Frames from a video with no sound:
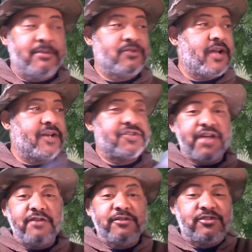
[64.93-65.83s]
I'm going to try to
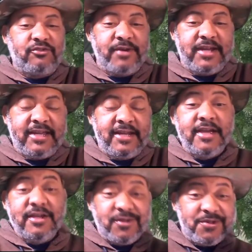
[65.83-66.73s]
share the screen
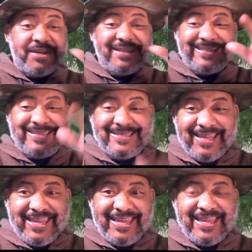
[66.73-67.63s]
so you can
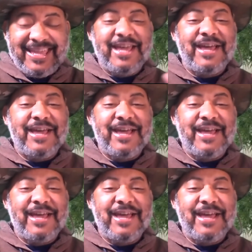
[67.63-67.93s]
see